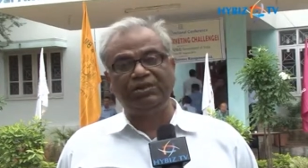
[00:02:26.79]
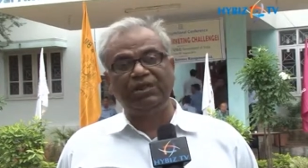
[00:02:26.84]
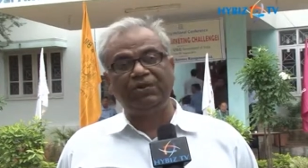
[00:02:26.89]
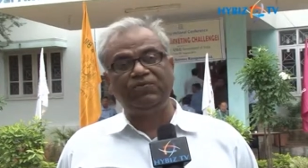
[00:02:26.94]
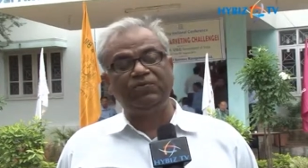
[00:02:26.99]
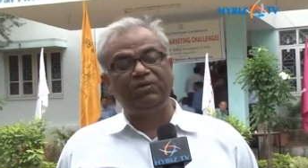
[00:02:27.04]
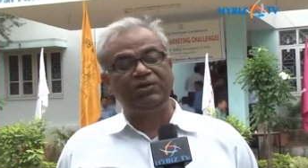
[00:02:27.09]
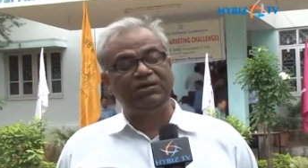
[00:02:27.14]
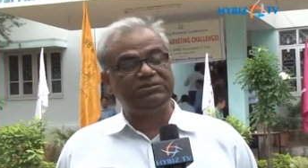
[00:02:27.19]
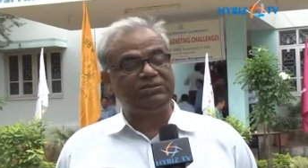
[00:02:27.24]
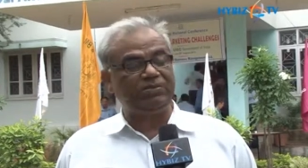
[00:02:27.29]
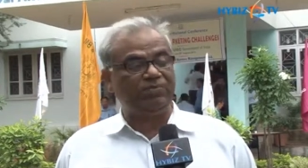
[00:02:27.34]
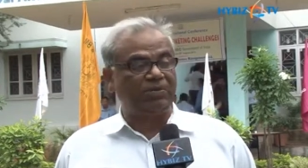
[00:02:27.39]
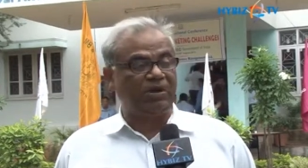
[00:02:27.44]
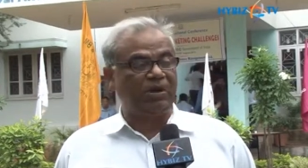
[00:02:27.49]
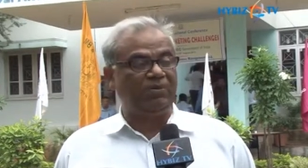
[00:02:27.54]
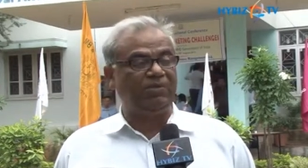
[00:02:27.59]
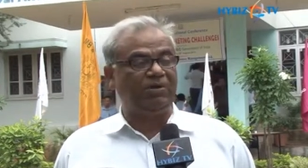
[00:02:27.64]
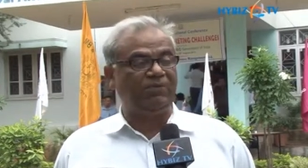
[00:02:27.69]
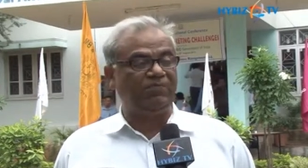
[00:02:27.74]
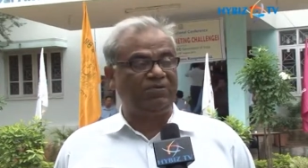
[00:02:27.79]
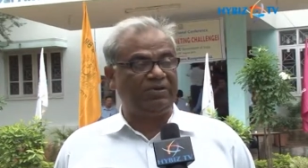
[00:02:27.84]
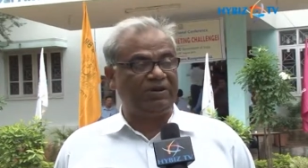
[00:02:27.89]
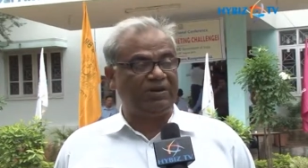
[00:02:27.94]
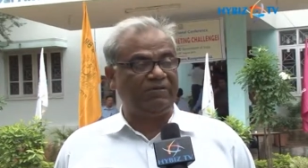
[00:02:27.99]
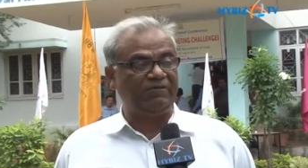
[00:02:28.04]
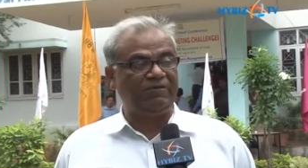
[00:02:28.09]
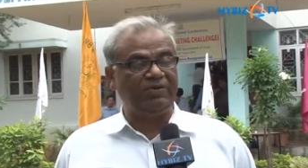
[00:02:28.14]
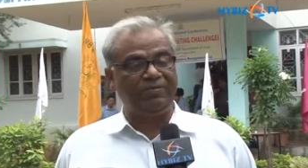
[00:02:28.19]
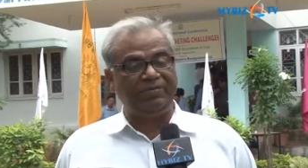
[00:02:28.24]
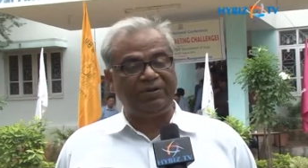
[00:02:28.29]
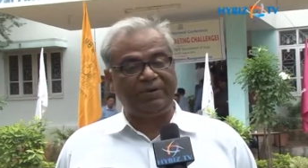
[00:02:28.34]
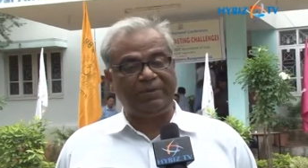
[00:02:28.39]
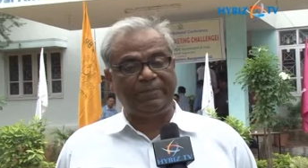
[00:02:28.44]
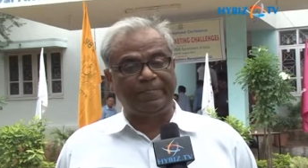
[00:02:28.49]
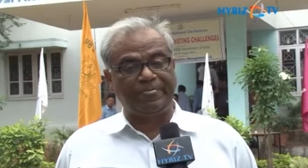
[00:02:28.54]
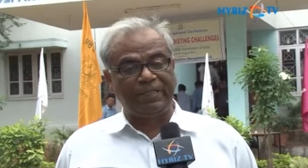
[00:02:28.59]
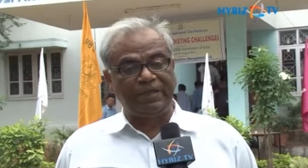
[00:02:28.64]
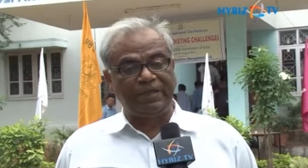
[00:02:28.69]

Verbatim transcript: Therefore, it's a problem for everybody.